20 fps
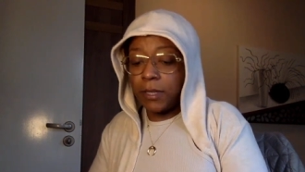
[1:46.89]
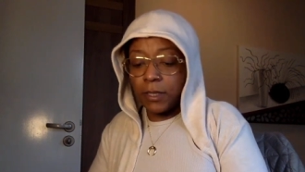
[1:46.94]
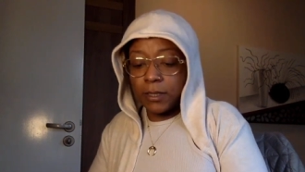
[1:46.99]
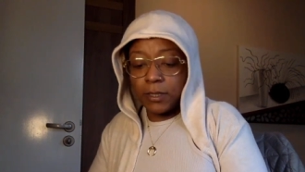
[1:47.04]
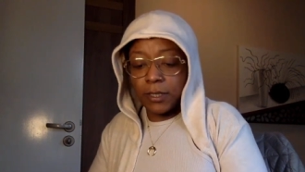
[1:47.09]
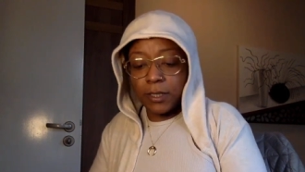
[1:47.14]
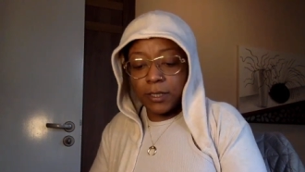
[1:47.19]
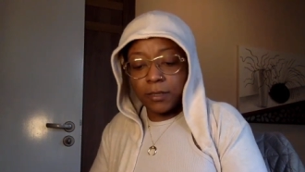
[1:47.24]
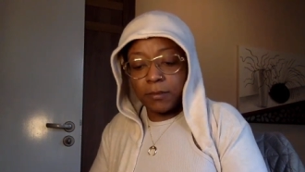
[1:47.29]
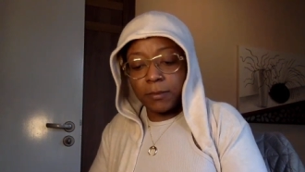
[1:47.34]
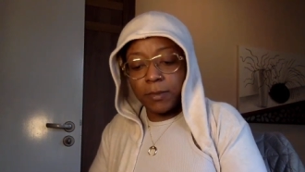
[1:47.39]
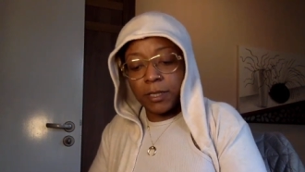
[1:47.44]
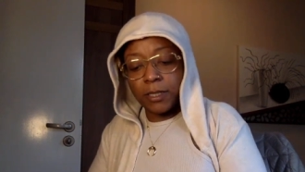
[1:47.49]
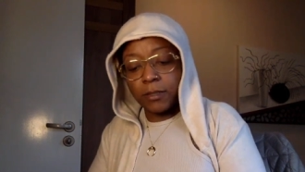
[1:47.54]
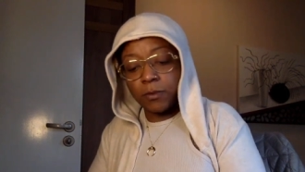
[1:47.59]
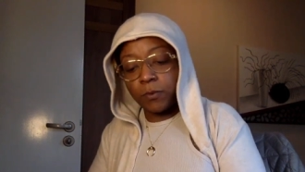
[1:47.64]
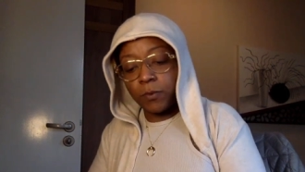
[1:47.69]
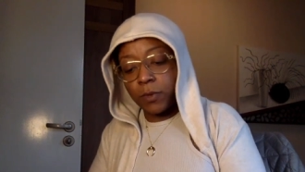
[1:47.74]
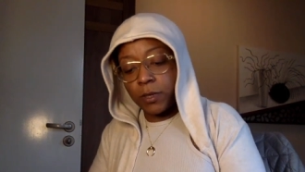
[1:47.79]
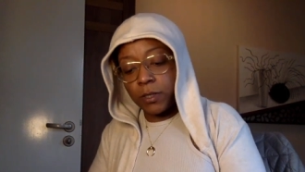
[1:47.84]
It's like somebody's
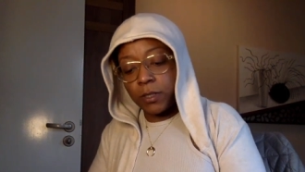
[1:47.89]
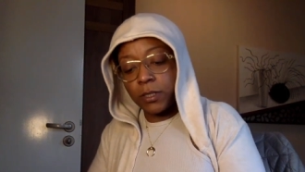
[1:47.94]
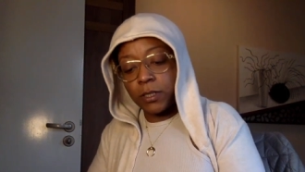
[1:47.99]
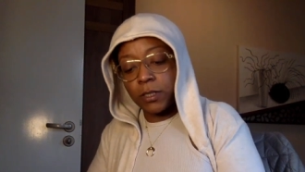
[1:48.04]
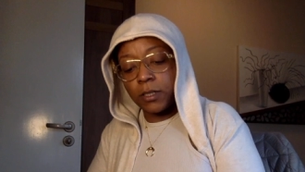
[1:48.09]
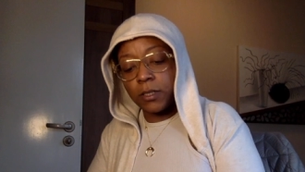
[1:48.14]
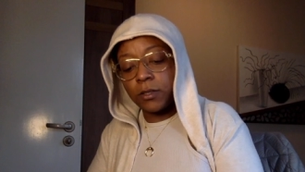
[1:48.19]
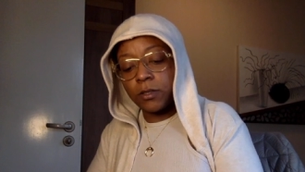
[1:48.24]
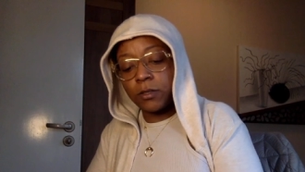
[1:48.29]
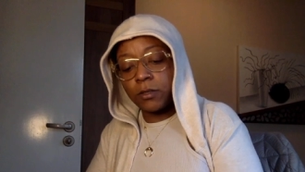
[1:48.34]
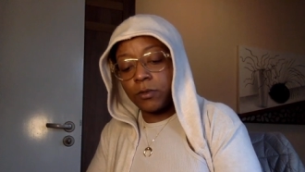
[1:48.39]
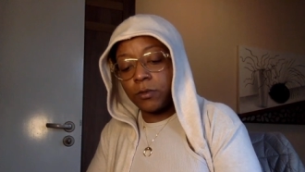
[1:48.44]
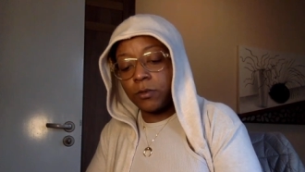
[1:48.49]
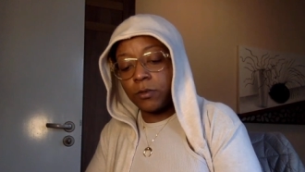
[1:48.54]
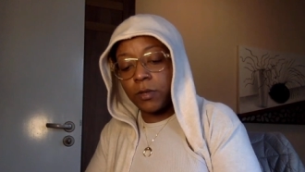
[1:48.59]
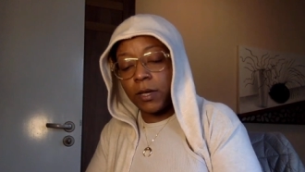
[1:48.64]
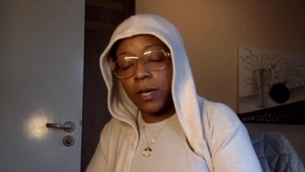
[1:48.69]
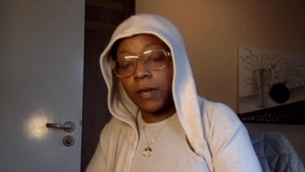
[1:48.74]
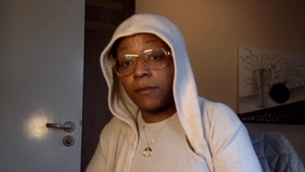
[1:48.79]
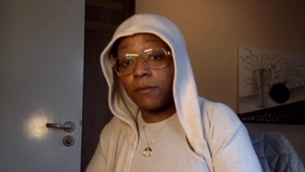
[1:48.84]
wanting to
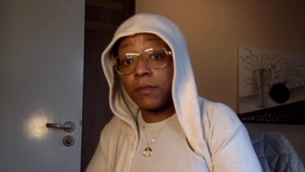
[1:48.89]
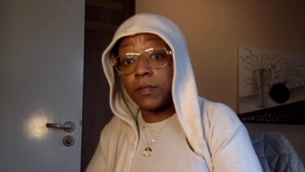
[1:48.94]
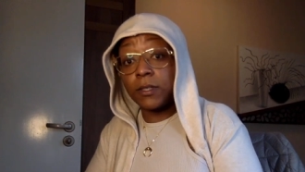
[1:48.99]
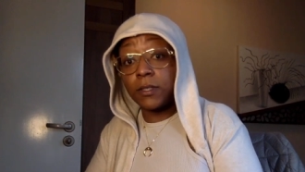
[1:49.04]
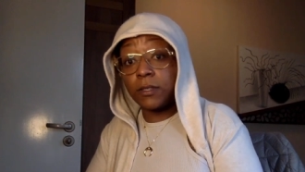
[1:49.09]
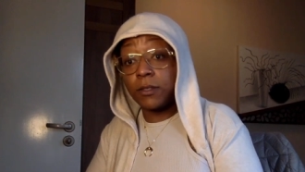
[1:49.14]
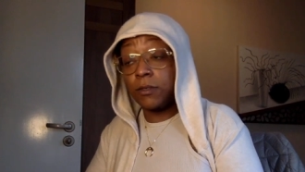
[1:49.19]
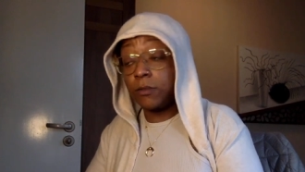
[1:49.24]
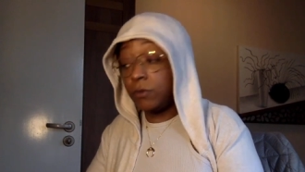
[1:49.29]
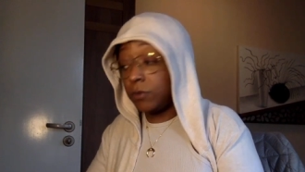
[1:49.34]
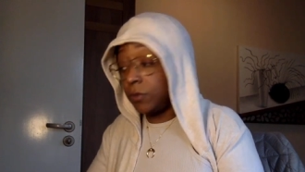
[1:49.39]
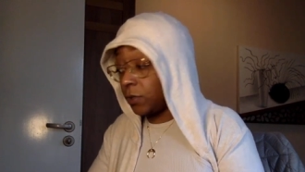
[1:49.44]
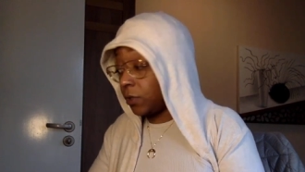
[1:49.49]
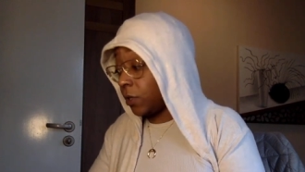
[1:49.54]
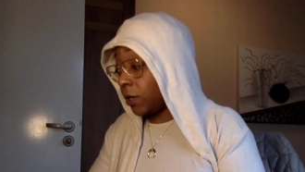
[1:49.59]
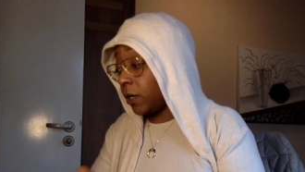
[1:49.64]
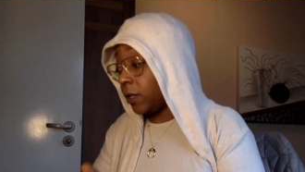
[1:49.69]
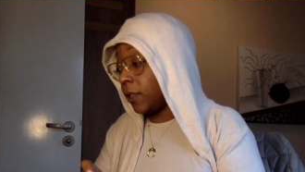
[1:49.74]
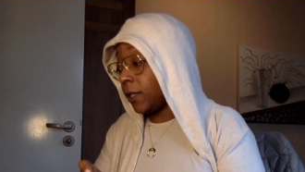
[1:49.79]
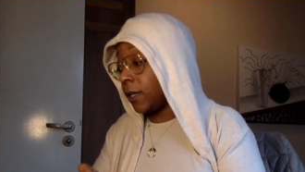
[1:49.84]
have this new
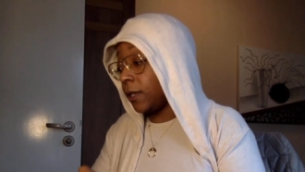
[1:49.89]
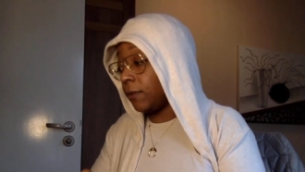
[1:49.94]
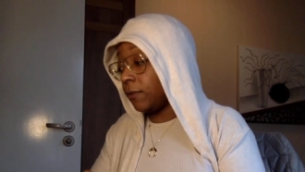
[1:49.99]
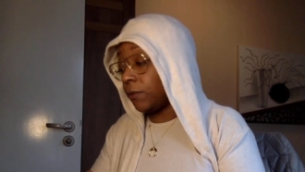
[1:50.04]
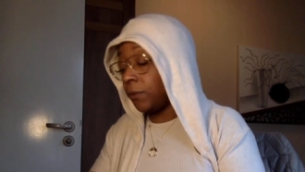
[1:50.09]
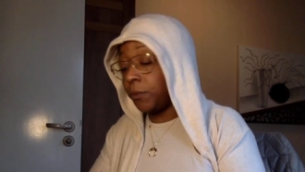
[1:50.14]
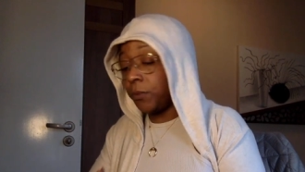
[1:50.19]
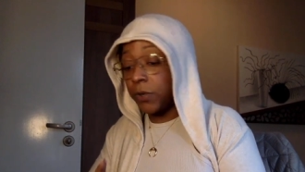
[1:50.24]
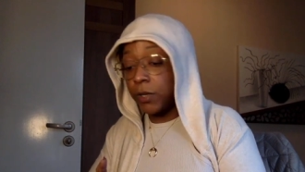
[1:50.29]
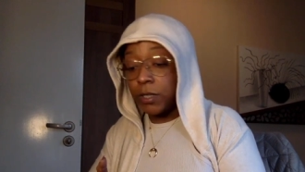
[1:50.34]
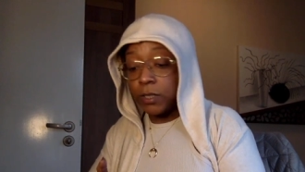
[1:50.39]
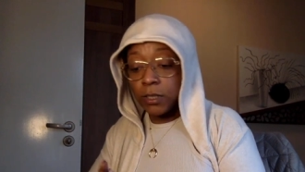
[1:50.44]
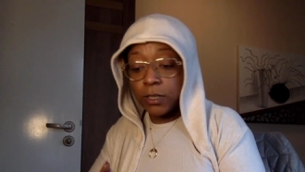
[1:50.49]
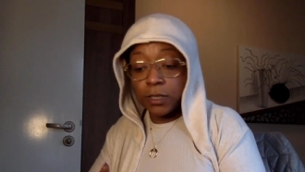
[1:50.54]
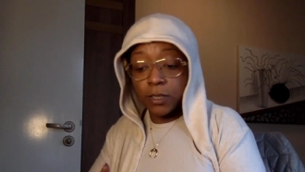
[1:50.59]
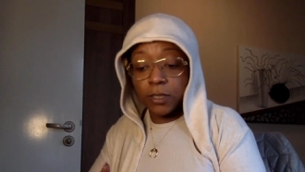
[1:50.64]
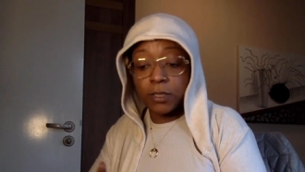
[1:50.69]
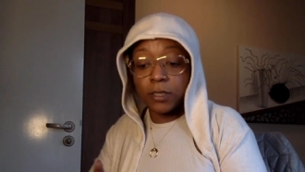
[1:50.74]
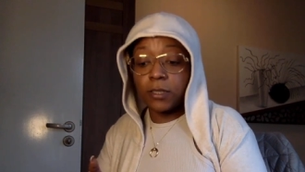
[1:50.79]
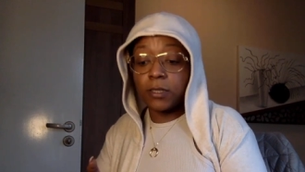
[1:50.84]
start that will bring
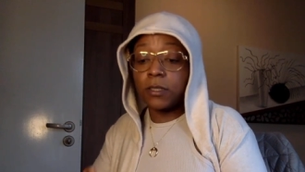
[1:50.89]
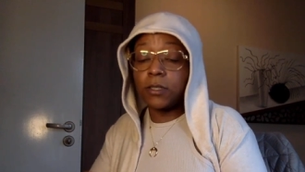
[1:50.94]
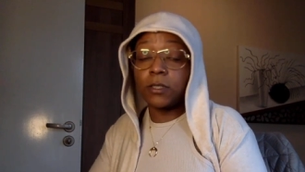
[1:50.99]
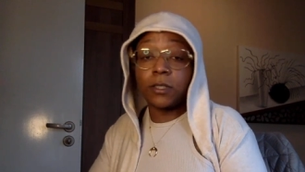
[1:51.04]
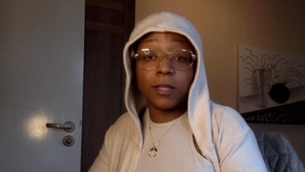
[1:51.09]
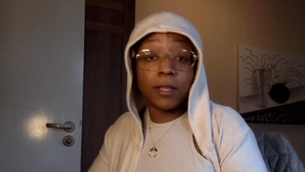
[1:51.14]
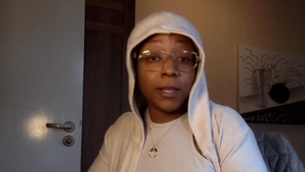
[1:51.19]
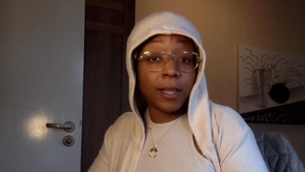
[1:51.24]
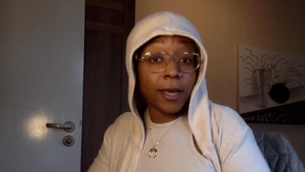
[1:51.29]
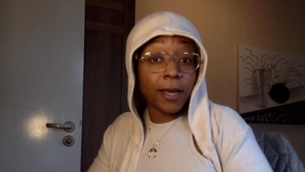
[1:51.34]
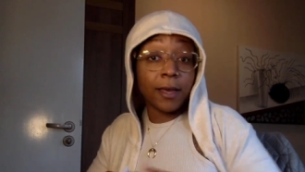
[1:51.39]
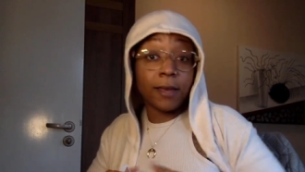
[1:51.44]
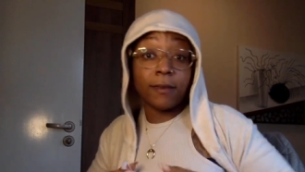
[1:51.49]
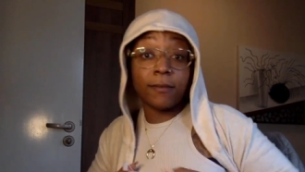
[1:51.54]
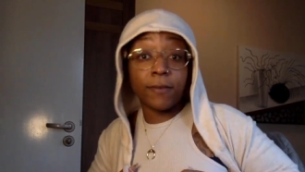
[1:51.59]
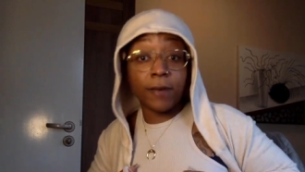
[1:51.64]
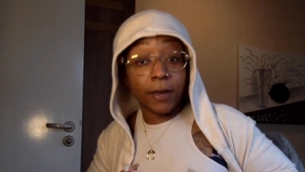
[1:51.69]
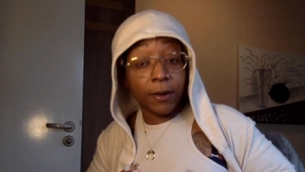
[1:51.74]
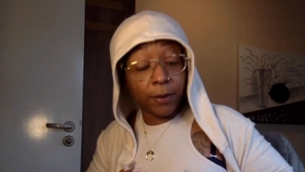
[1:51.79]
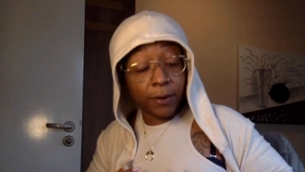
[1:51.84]
justice into their life,
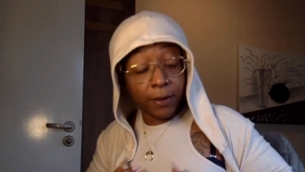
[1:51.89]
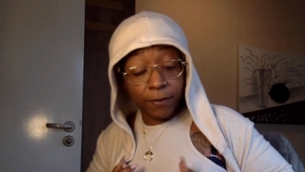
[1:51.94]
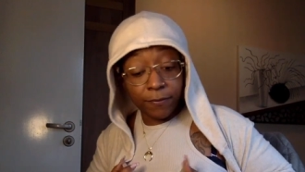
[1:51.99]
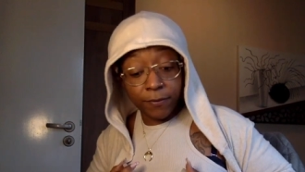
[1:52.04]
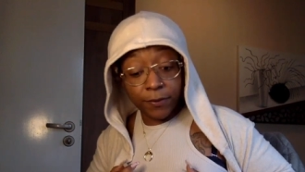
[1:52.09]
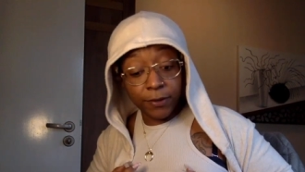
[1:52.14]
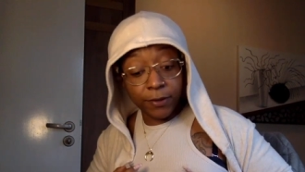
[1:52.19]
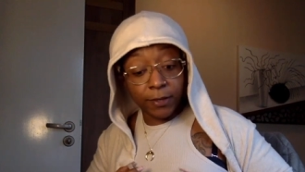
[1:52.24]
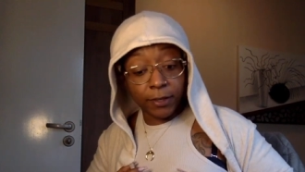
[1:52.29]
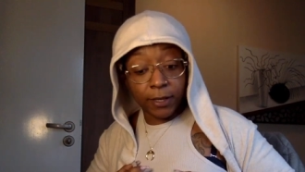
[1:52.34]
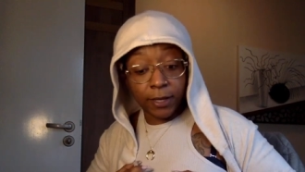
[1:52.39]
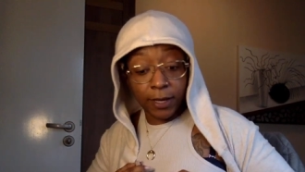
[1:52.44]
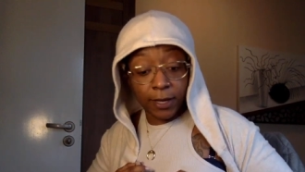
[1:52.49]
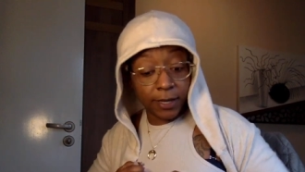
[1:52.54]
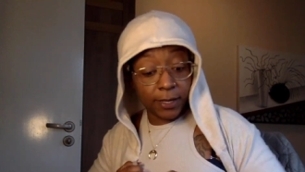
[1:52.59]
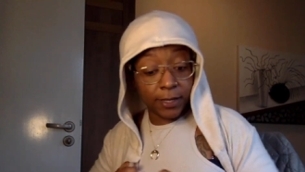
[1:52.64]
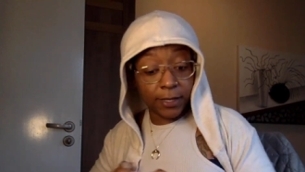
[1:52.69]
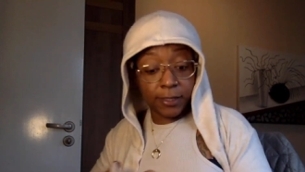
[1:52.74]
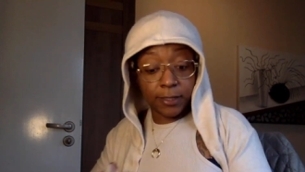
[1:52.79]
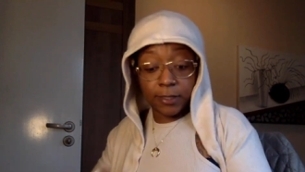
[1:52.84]
however the
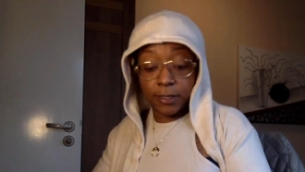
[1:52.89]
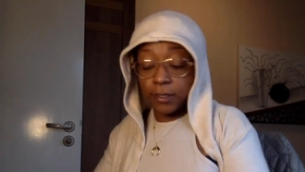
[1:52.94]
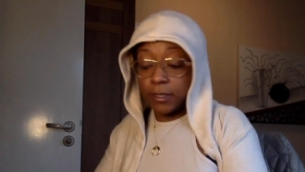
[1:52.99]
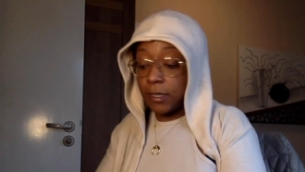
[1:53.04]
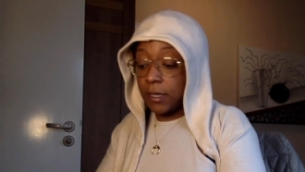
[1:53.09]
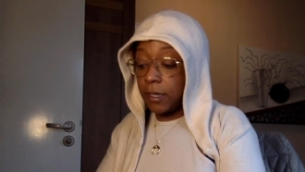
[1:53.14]
case.